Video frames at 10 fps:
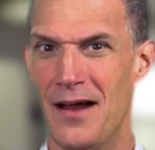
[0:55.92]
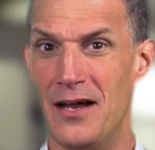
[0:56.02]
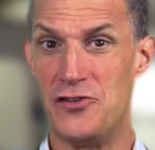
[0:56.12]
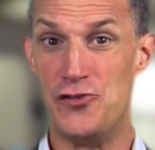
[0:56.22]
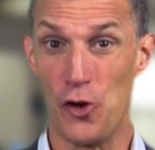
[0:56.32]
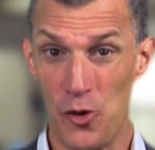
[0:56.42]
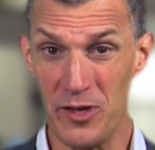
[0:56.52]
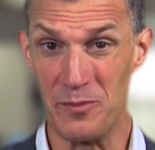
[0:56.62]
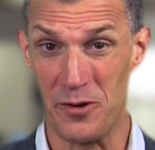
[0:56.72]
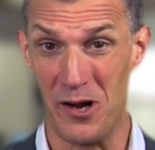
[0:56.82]
A
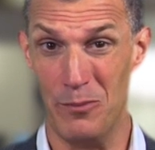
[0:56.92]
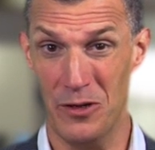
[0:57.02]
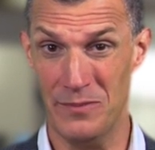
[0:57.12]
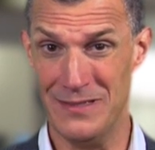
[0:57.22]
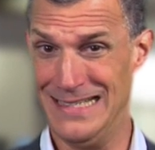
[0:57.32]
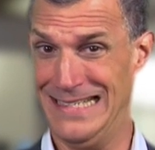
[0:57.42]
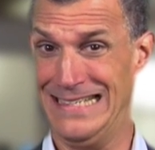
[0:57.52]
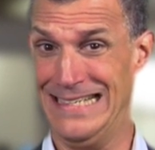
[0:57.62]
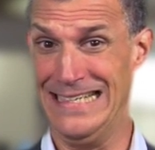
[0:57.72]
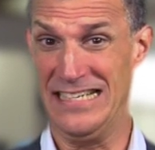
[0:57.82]
German problem?
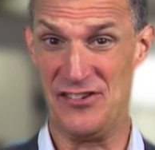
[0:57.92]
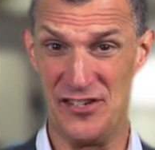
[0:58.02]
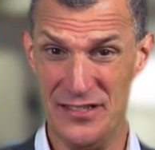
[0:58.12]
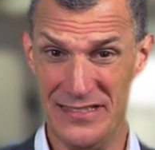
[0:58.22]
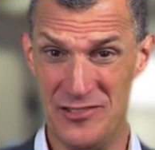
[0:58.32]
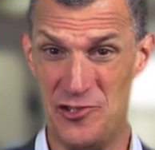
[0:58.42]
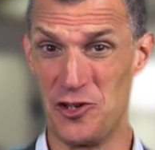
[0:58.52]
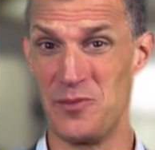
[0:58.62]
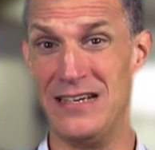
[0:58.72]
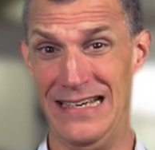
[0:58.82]
Yeesh.
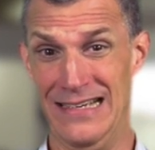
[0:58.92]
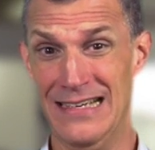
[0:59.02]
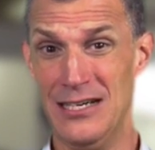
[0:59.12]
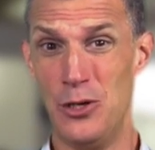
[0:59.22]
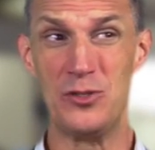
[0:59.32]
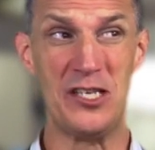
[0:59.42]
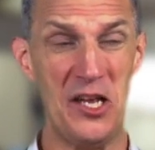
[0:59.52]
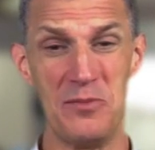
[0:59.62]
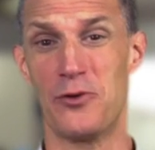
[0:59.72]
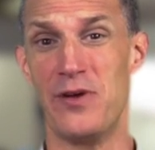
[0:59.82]
Germany, whose
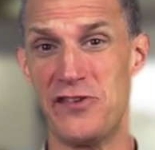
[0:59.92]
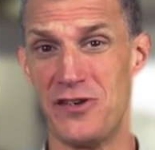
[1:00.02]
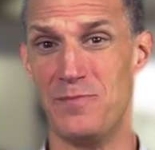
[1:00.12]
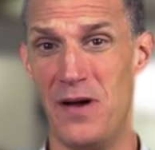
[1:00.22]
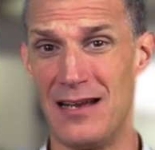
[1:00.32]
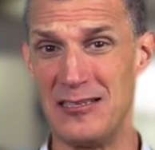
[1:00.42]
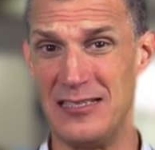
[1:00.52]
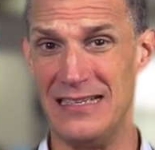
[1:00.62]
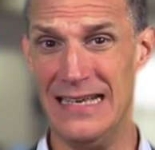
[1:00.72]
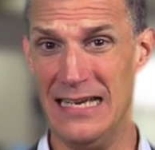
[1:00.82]
immigration
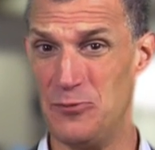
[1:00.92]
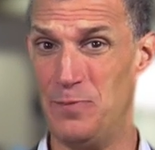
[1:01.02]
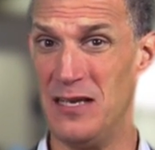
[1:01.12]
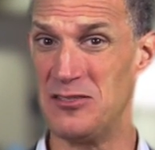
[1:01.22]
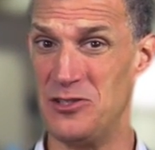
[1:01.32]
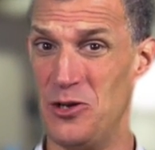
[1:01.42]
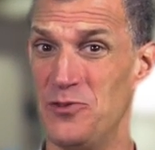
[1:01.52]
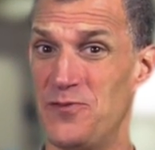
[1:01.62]
policy is best known